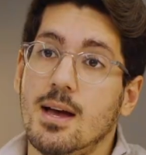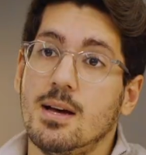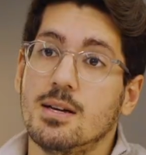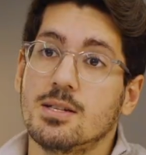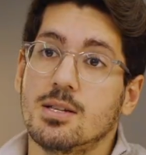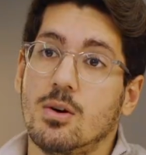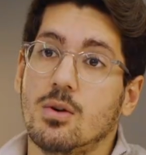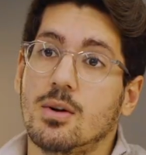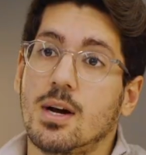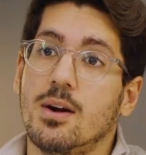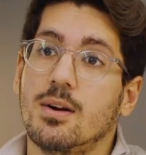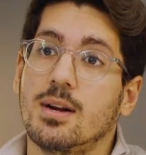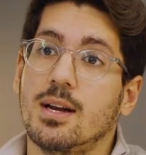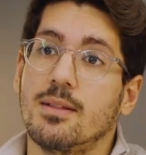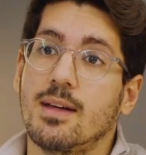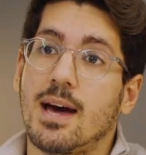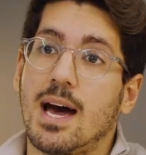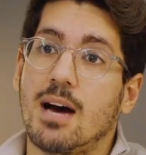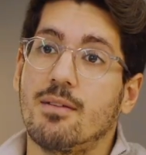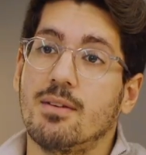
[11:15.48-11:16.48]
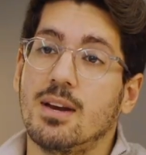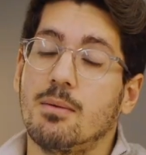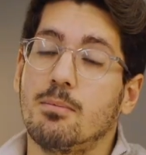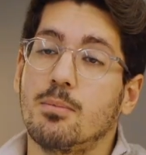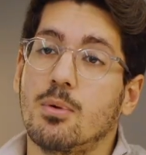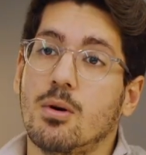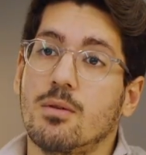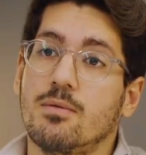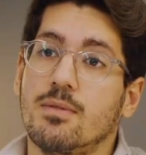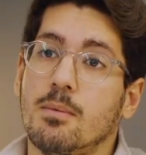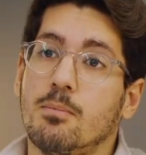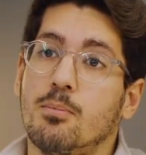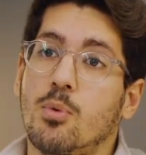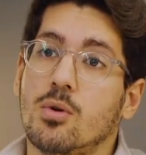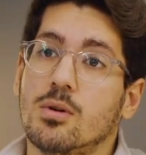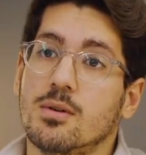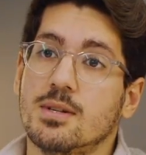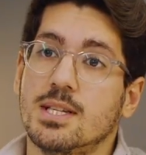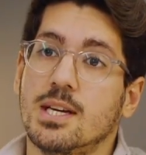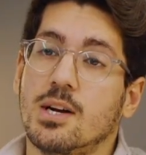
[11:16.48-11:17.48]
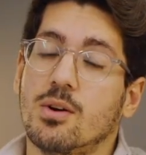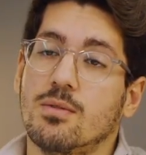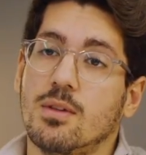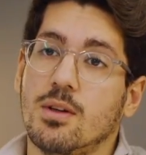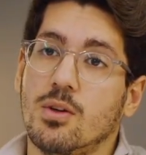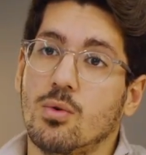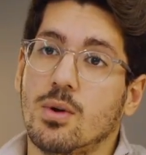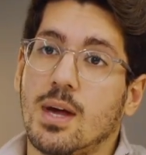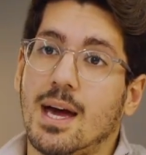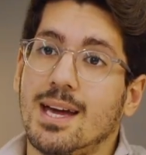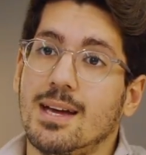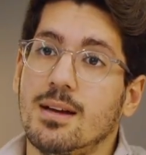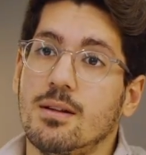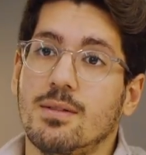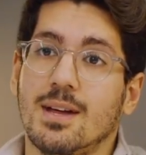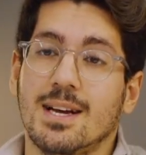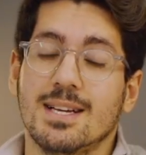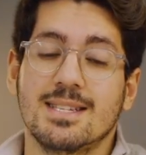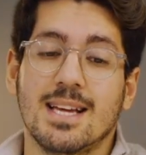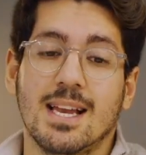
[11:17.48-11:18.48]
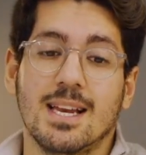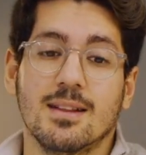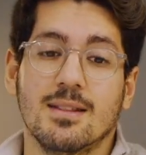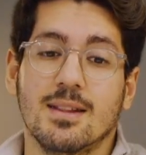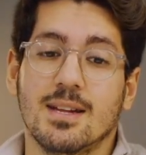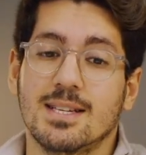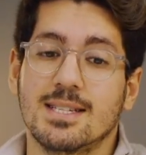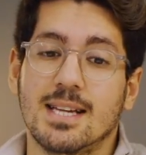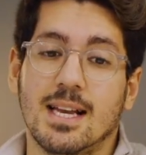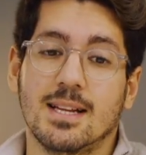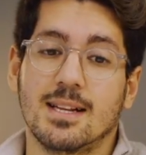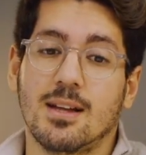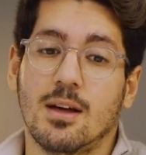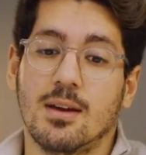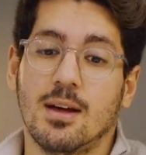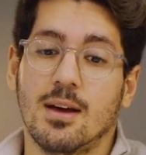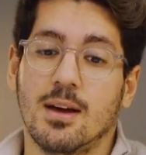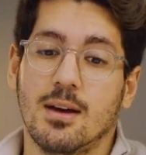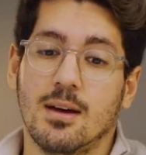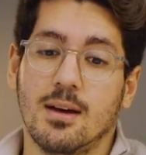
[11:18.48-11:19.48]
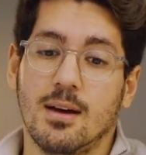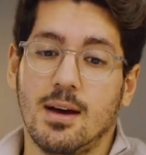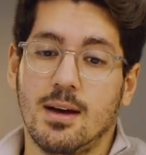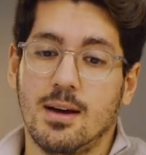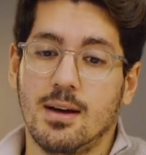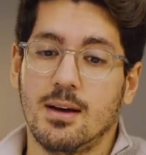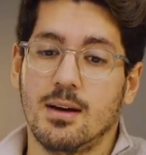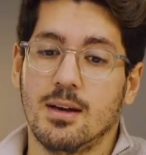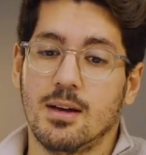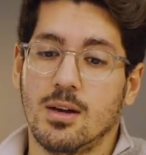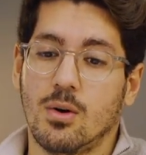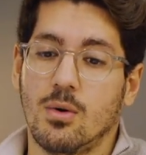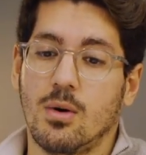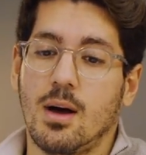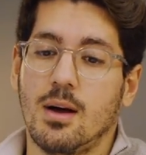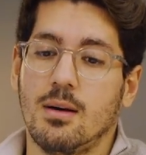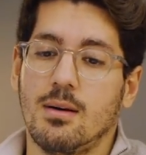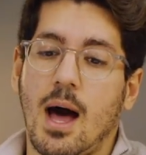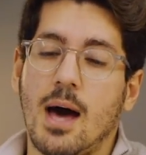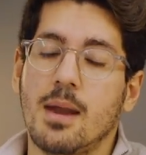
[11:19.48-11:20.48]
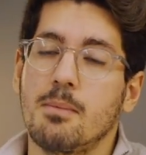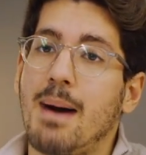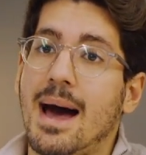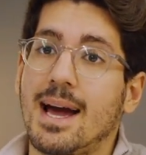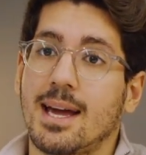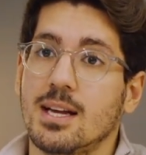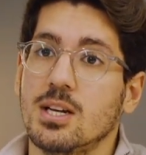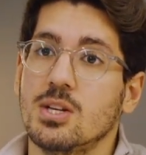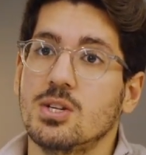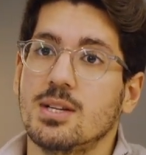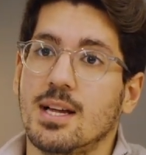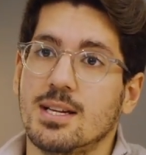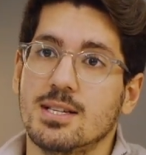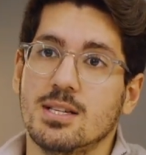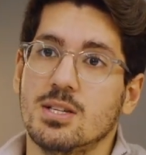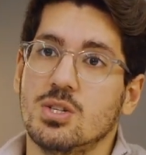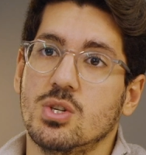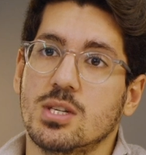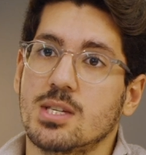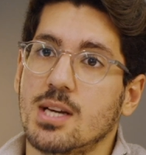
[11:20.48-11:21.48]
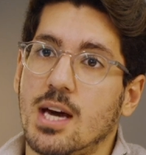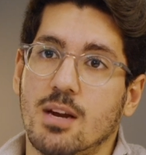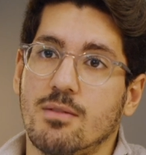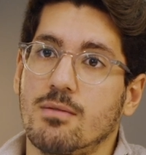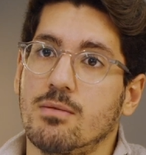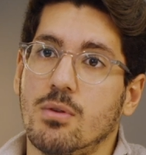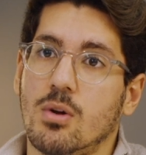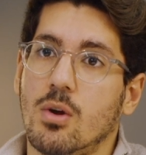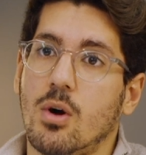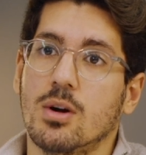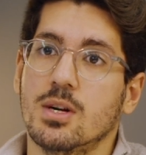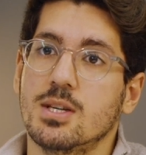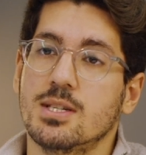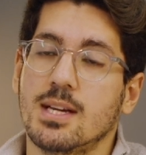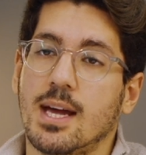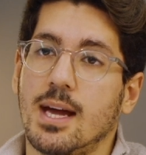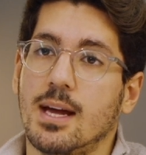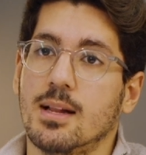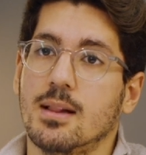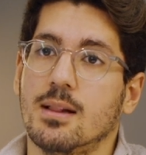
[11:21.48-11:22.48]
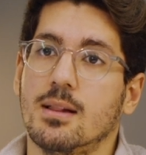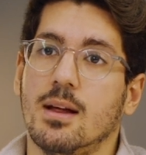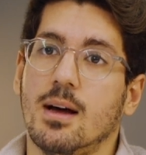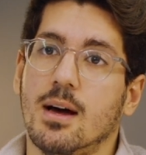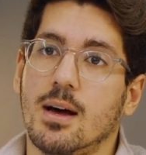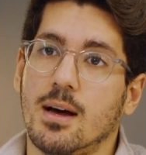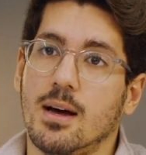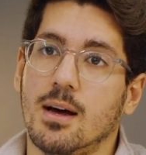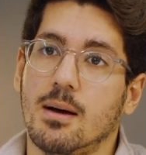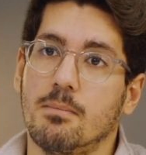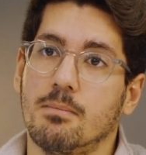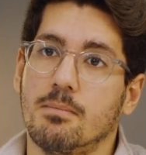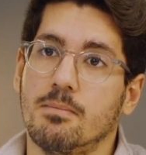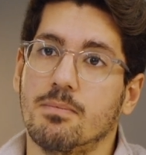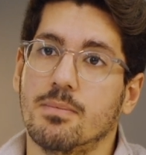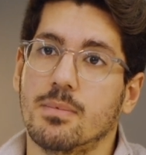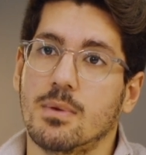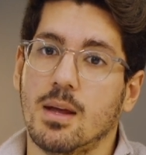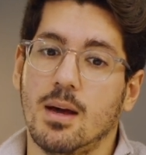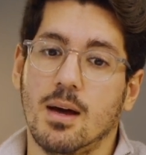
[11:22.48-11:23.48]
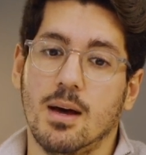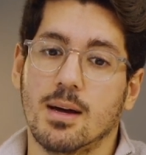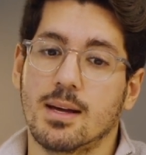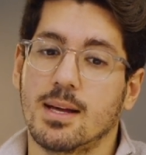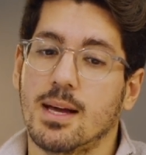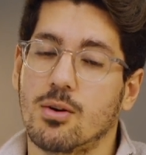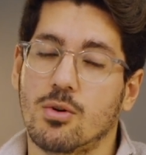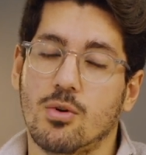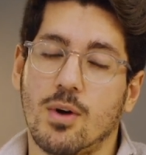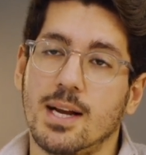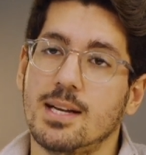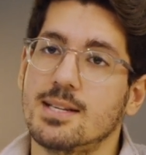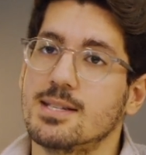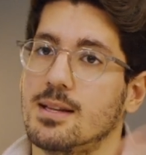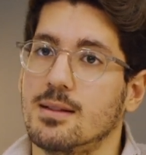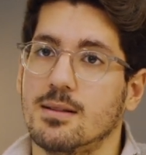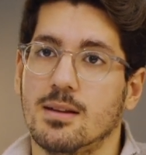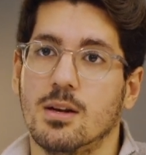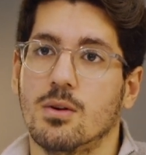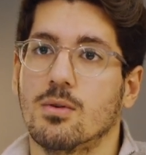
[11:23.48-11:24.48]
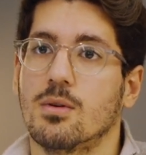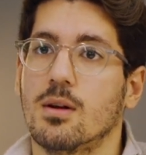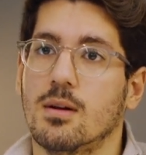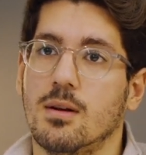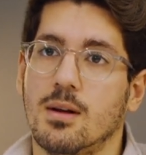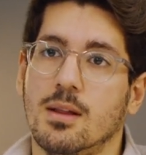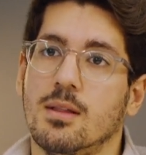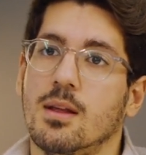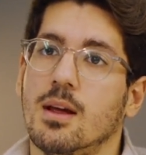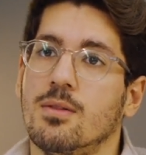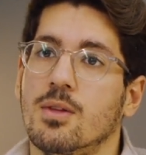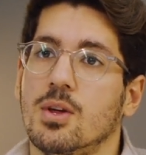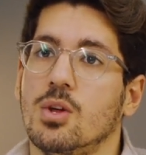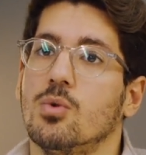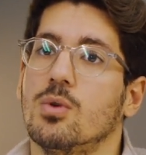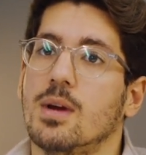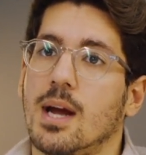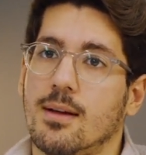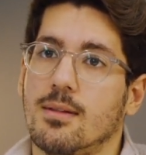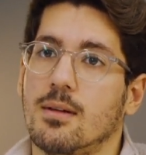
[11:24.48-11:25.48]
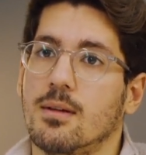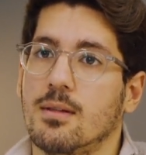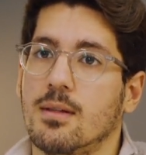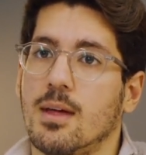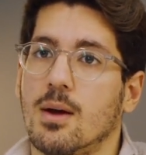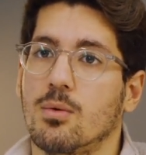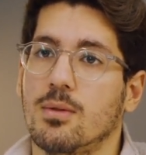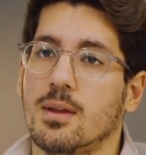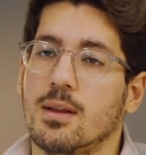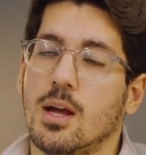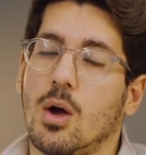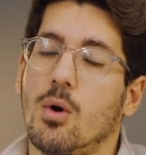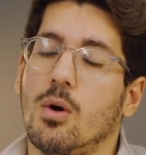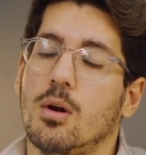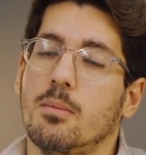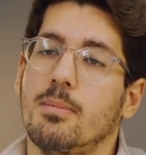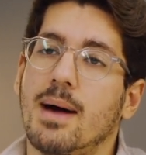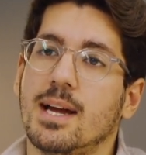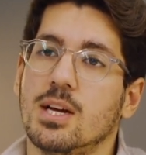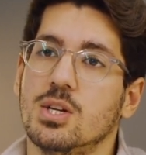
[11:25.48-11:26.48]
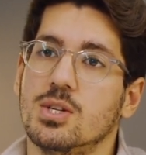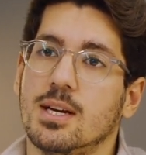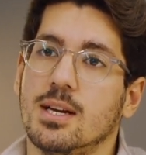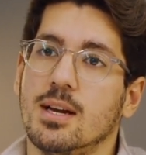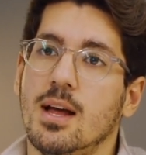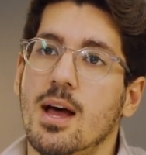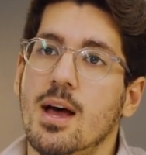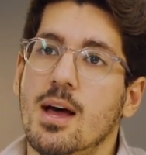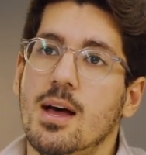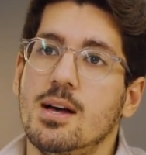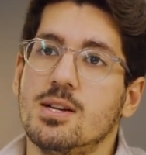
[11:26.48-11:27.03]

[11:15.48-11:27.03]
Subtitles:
So currently they have a number of importers here in the UK. They sell it on unpackaged, as in just kind of large scale crates, and in the UK that they will then go on and package it.